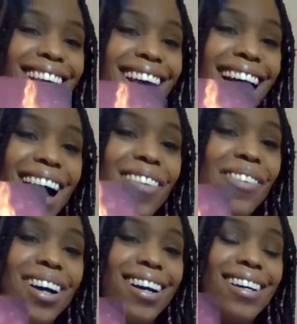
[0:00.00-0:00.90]
I
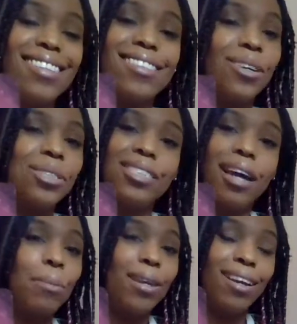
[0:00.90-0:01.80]
was. No
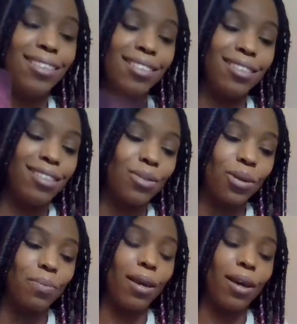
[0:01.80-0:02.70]
shame in that shit,
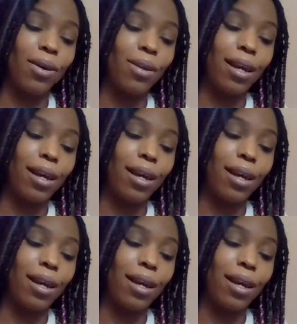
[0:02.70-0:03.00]
Scorpio.